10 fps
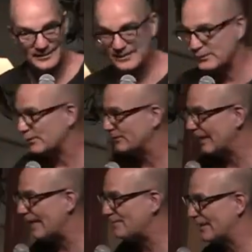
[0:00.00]
these sort of
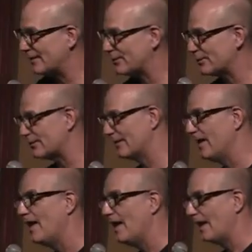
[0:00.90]
lay ministers, and
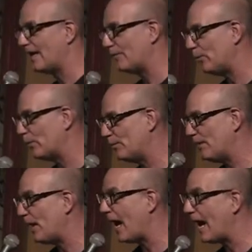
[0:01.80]
a couple would
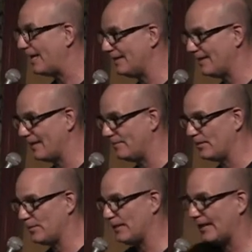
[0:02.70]
be behind them,
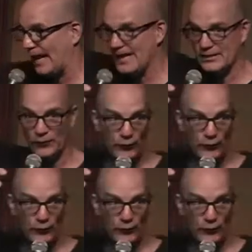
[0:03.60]
and there'd be a guy in the